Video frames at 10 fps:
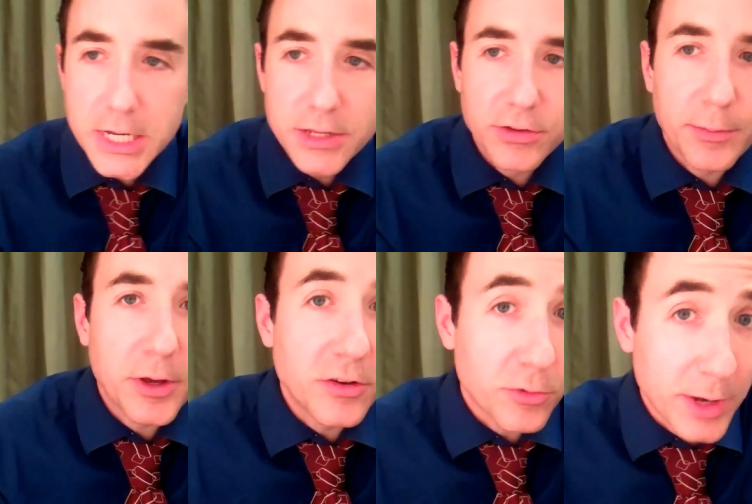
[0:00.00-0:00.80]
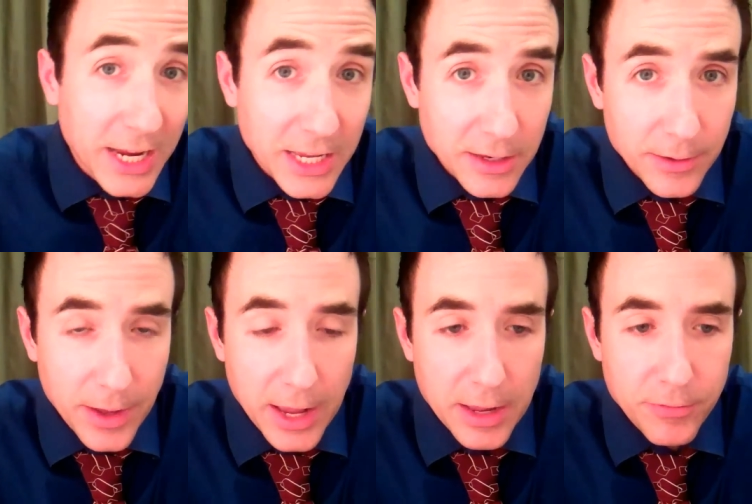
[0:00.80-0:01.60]
So I'm going to read it,
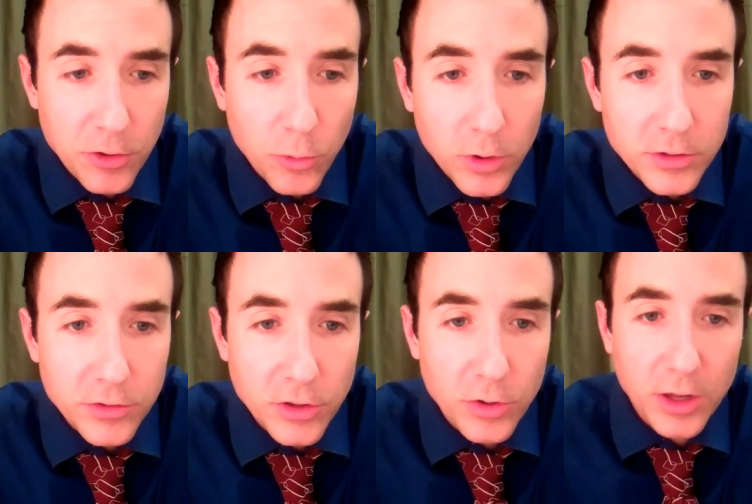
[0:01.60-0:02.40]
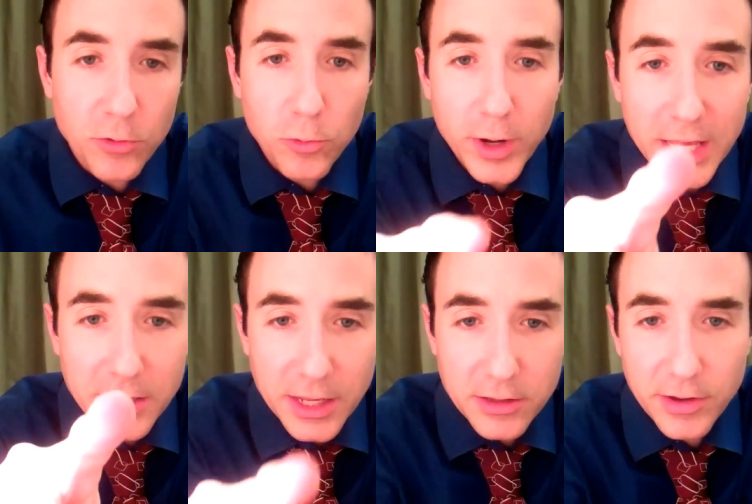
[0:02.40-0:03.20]
and if you want, you can
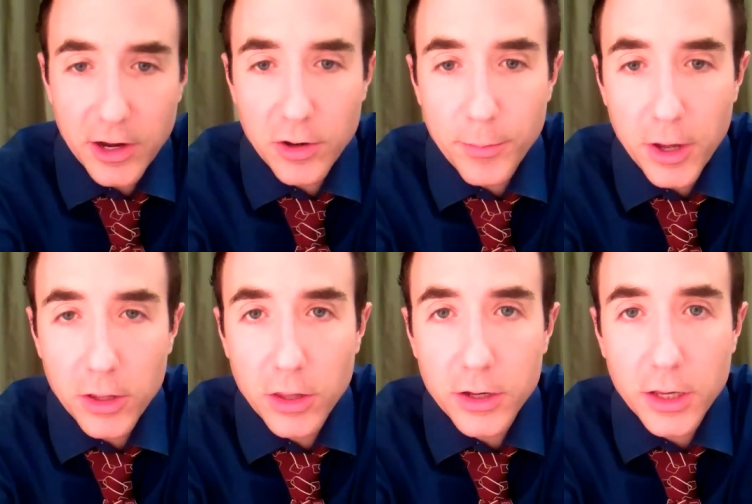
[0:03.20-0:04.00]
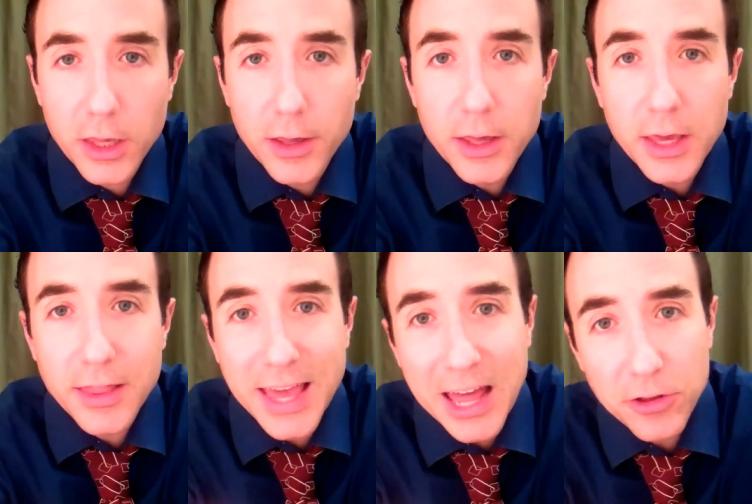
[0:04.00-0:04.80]
read the entire monologue
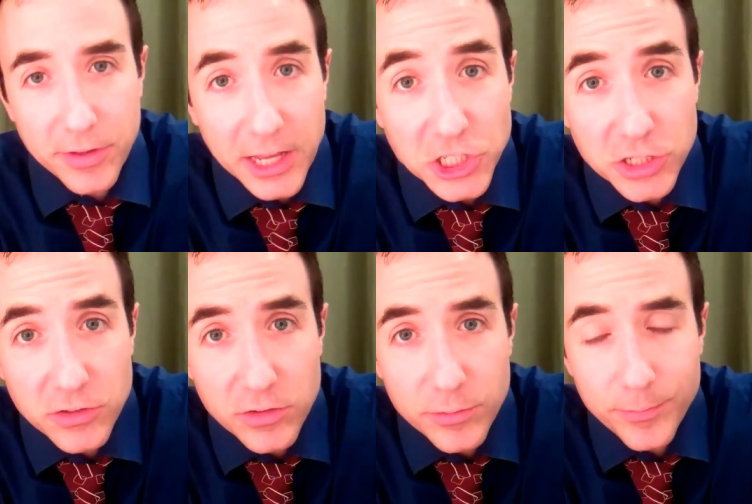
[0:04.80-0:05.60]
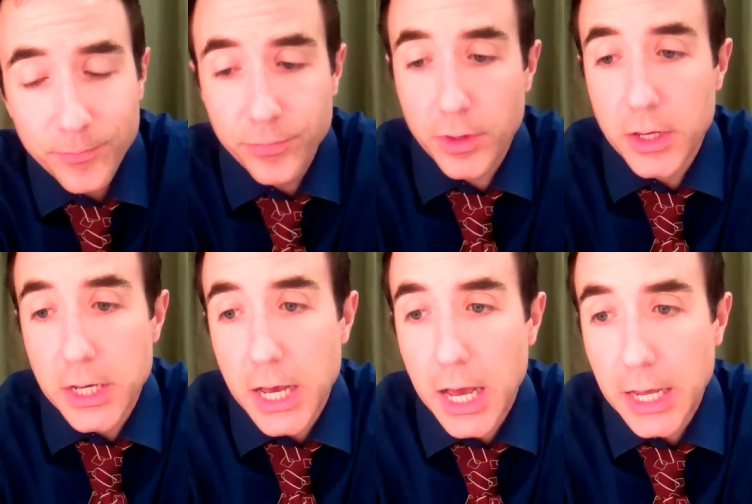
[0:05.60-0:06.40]
in the annotations.
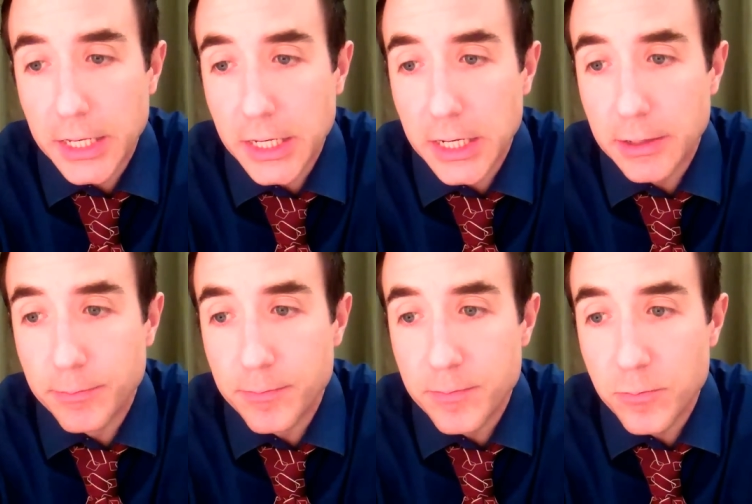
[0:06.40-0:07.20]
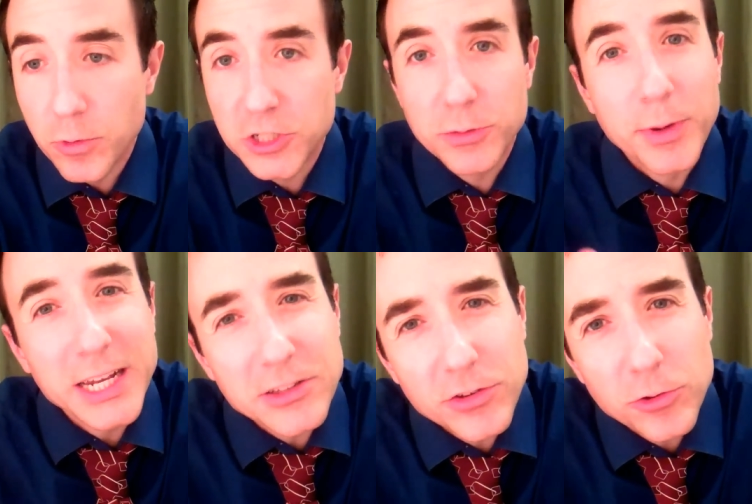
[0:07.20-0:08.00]
And um, what you
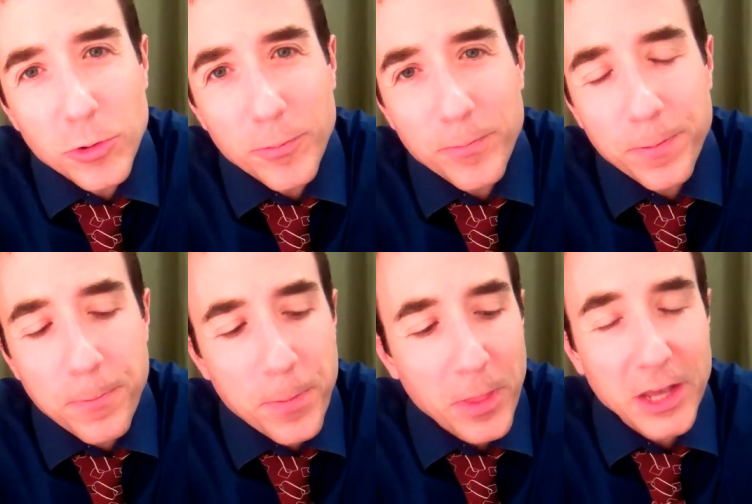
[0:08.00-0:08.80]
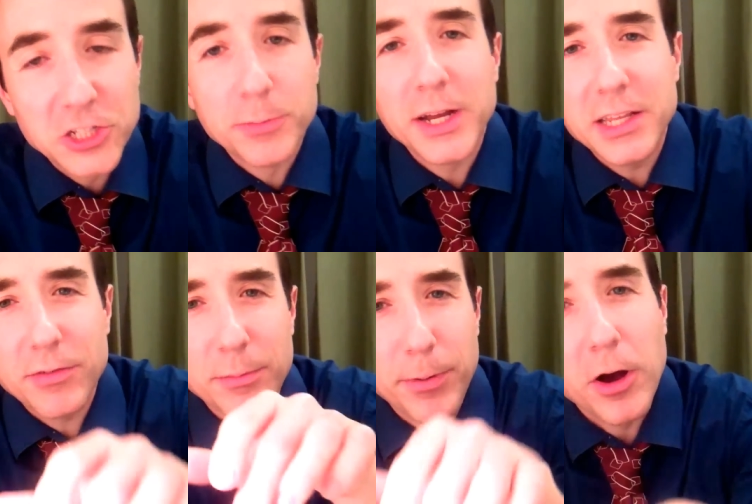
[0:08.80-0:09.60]
might do is you might
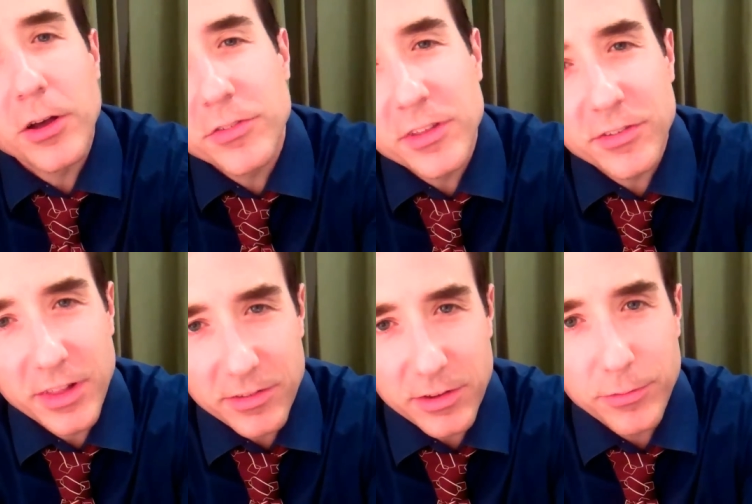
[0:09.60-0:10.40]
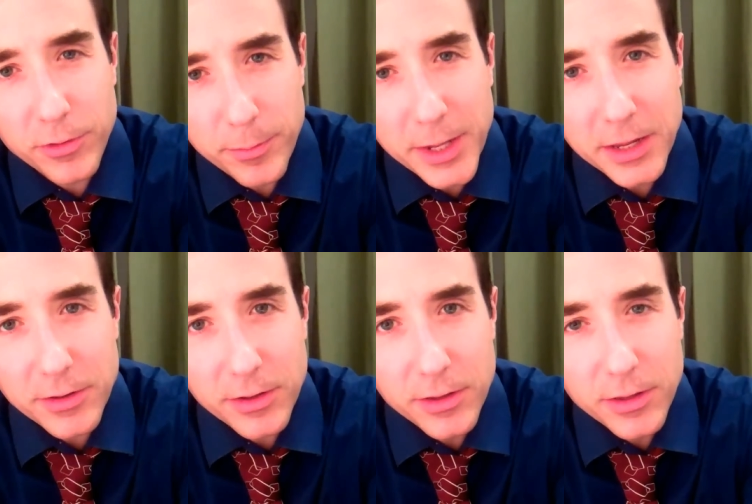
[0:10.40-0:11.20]
even pause this lesson for a minute,